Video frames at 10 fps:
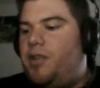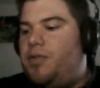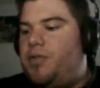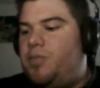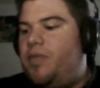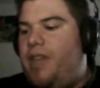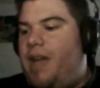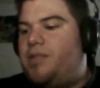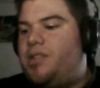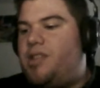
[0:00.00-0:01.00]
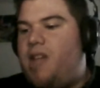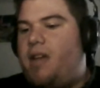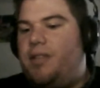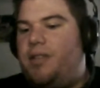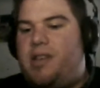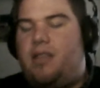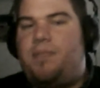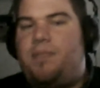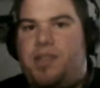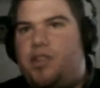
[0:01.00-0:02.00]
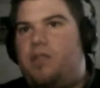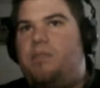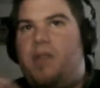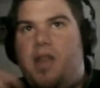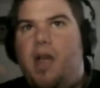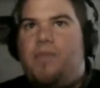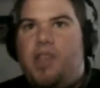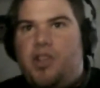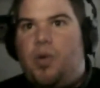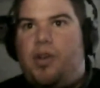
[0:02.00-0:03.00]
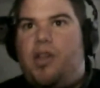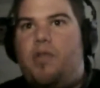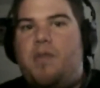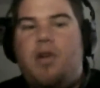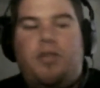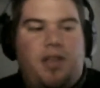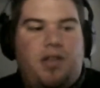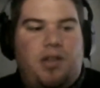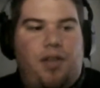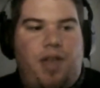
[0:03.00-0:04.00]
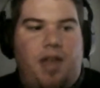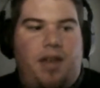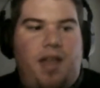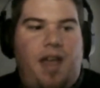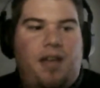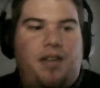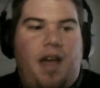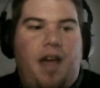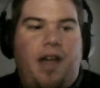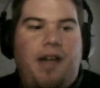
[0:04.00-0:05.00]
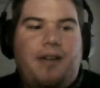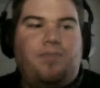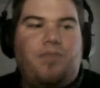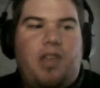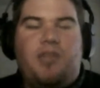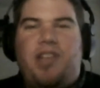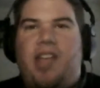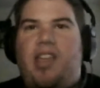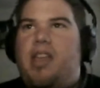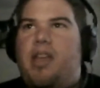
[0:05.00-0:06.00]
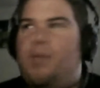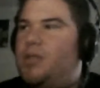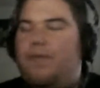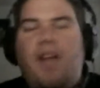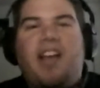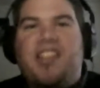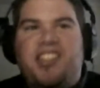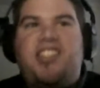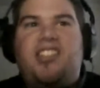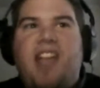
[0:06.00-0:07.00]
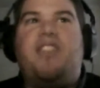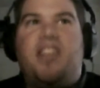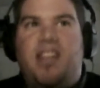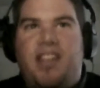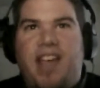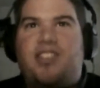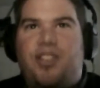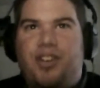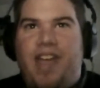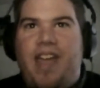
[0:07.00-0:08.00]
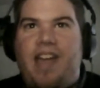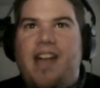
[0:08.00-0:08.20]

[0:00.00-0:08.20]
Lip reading: who's moving out to Seattle to take the position, but he's working remotely until then, and he was like, it was fucking 70 yesterday,